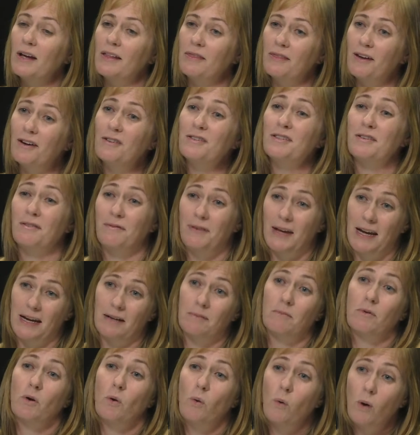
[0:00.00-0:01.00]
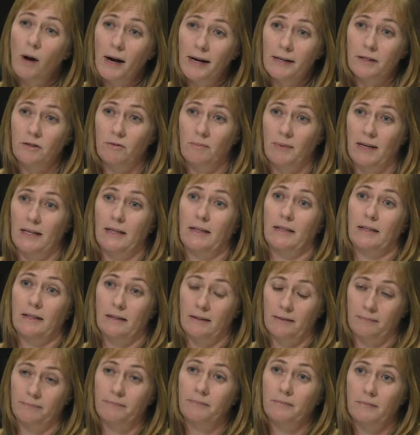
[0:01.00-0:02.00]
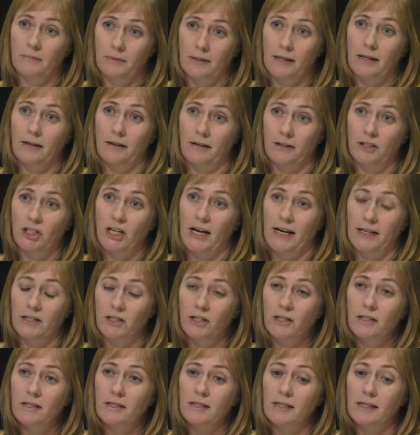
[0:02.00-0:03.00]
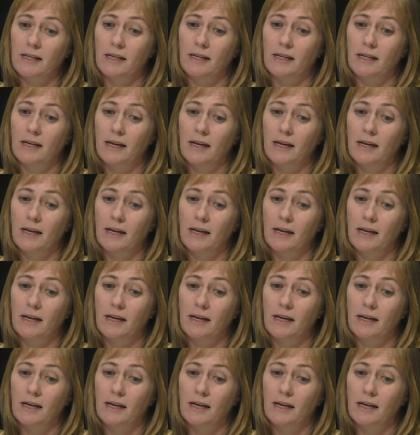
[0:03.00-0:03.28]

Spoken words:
and those have had quite dramatic, you know, changes.